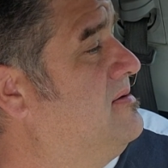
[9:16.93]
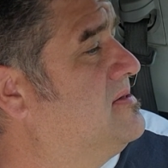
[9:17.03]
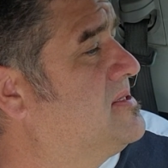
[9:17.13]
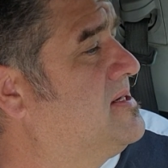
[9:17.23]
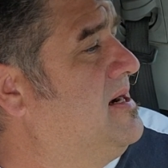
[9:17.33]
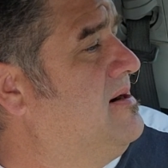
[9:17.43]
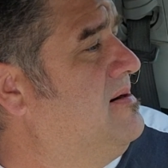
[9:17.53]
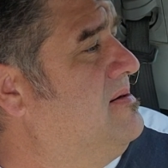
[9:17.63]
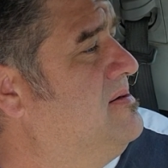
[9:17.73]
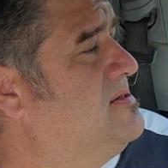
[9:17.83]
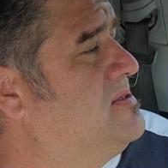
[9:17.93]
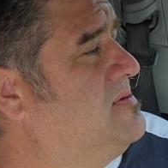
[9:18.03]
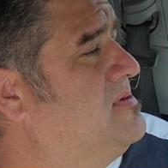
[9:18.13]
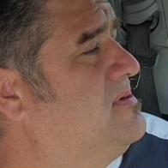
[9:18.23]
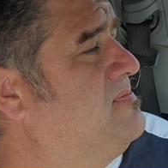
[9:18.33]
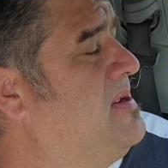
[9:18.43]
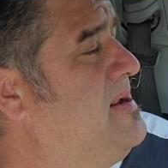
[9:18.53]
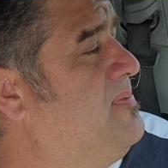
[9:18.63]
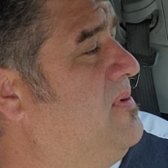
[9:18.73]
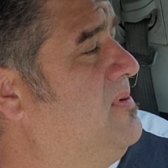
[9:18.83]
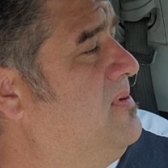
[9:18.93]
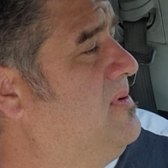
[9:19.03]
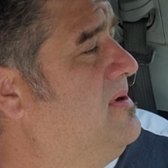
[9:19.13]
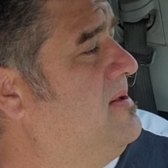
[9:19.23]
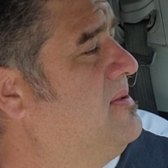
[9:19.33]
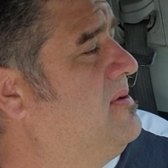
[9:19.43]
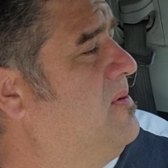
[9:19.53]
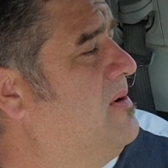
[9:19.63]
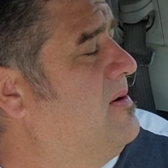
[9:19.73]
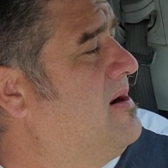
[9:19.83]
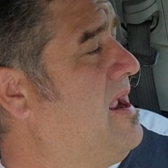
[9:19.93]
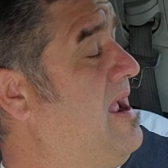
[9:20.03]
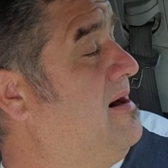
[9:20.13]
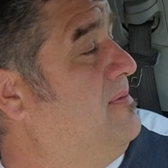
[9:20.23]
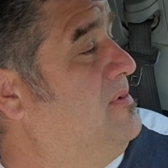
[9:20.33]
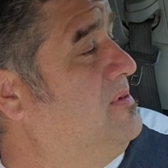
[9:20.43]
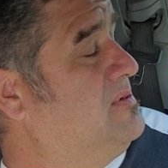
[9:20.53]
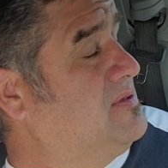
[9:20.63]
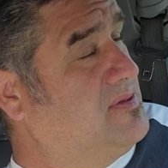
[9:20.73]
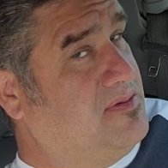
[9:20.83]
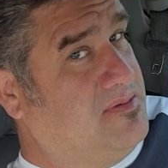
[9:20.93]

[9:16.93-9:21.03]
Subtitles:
scares people or animals